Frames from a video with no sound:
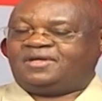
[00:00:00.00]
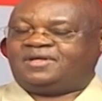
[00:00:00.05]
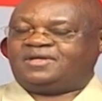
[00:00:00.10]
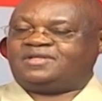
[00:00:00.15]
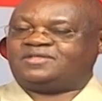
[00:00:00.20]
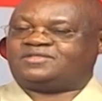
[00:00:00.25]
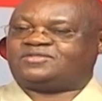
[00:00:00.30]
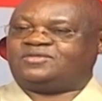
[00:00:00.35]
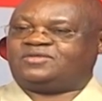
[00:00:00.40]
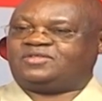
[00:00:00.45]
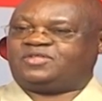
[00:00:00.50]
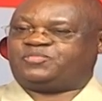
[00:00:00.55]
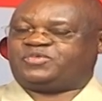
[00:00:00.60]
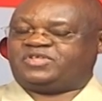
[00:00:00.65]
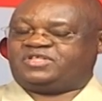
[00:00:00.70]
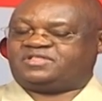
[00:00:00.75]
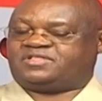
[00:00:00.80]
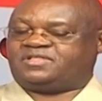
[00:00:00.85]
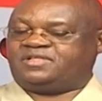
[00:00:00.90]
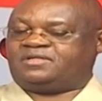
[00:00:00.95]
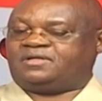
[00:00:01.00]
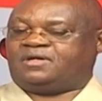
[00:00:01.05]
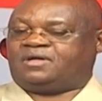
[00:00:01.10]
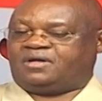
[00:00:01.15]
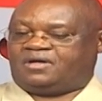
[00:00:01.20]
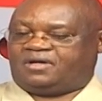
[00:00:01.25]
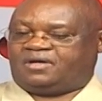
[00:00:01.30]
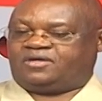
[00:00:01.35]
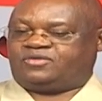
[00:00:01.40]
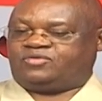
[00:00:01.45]
Uh, so the president said,
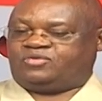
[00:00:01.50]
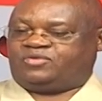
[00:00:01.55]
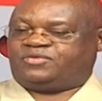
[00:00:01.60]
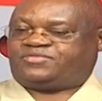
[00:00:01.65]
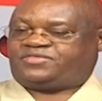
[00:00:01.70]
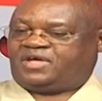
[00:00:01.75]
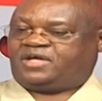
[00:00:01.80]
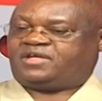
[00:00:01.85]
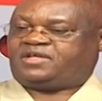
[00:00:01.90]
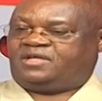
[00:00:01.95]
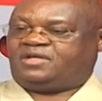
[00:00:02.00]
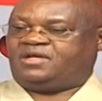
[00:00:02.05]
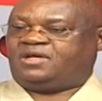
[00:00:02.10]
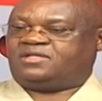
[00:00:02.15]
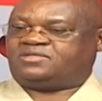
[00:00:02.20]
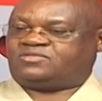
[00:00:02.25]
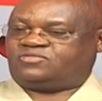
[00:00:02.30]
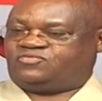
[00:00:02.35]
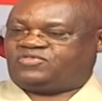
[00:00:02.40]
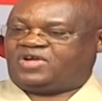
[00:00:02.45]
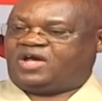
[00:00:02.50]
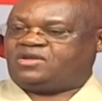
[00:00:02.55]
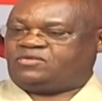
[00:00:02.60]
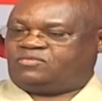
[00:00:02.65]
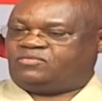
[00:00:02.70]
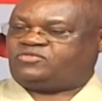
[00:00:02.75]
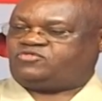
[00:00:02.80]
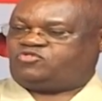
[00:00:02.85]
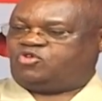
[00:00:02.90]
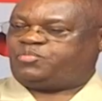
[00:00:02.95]
uh, uh, 30 years, you've done a
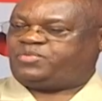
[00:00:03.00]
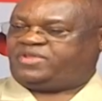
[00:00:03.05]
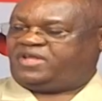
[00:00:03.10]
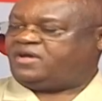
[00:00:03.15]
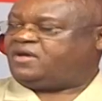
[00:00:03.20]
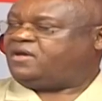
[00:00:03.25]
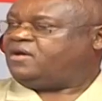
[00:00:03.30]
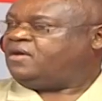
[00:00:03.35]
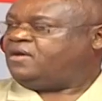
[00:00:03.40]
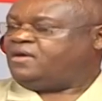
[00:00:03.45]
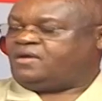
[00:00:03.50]
good job there.